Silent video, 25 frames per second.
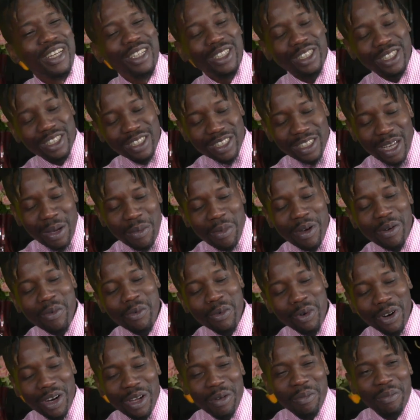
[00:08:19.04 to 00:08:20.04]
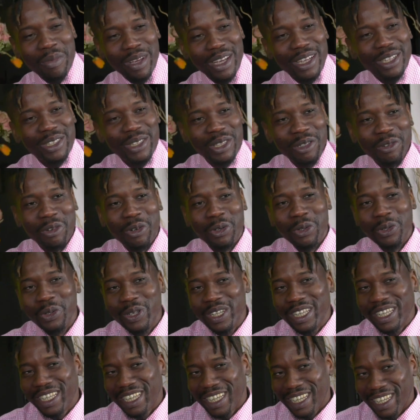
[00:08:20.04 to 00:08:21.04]
somewhat based of who
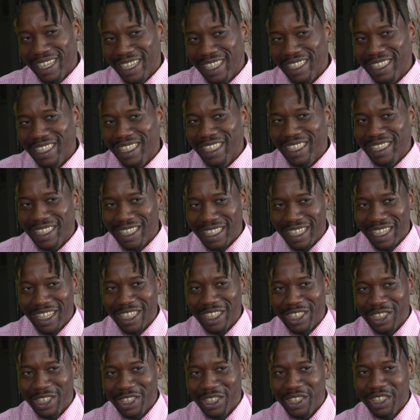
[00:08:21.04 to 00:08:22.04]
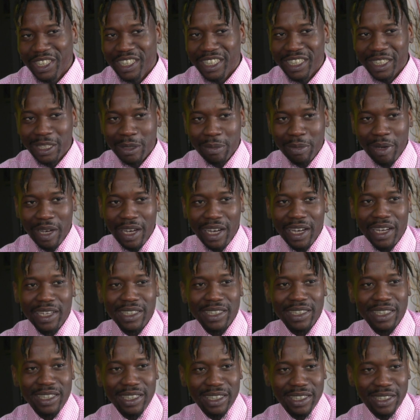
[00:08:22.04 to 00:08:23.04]
he is, his nature, his
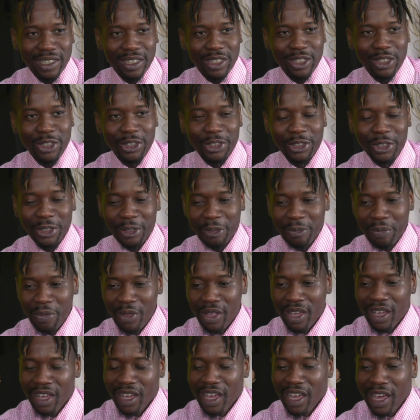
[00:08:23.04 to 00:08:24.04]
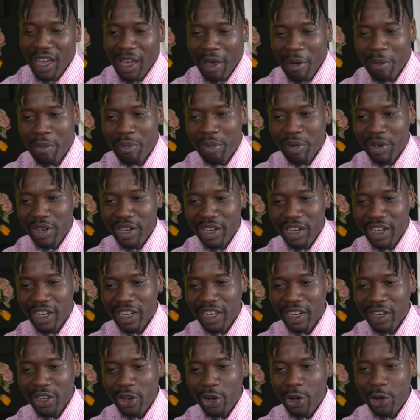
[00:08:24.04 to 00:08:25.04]
past, his, you know, but
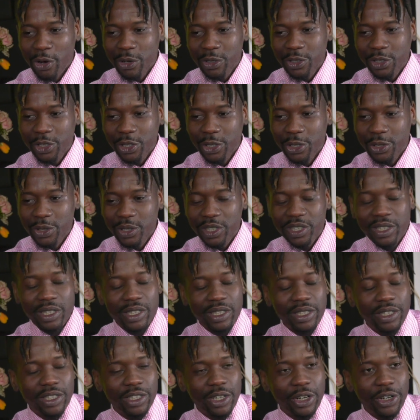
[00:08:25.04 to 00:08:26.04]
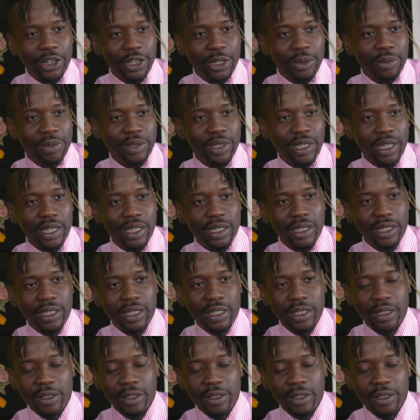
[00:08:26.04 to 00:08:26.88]
also just the circumstances.